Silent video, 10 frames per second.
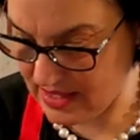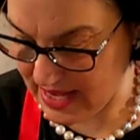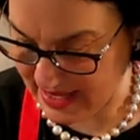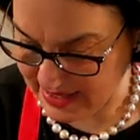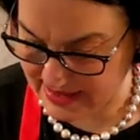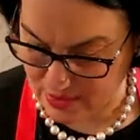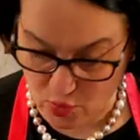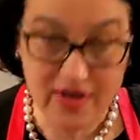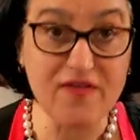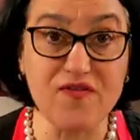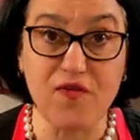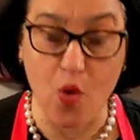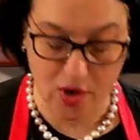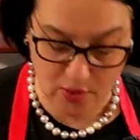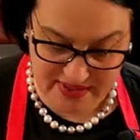Okay, and then with a
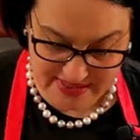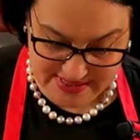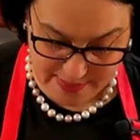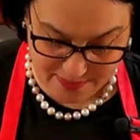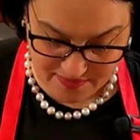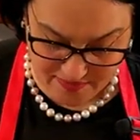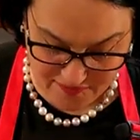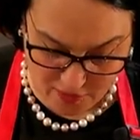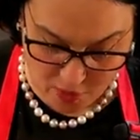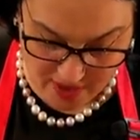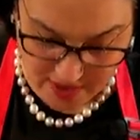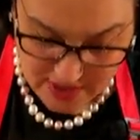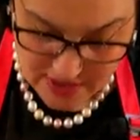fork, with the tip of a fork,